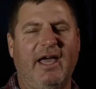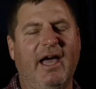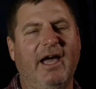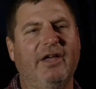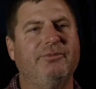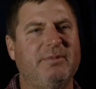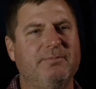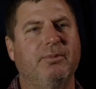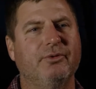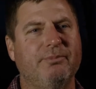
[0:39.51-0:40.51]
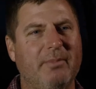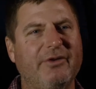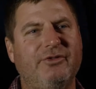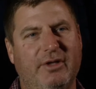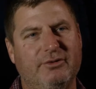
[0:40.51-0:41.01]
has people's
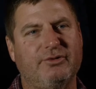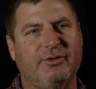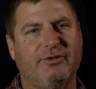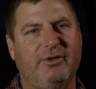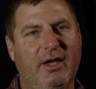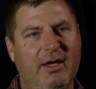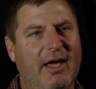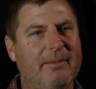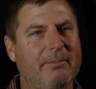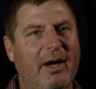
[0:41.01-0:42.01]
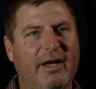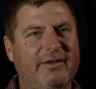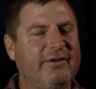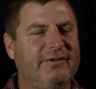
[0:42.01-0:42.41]
best interests at mind.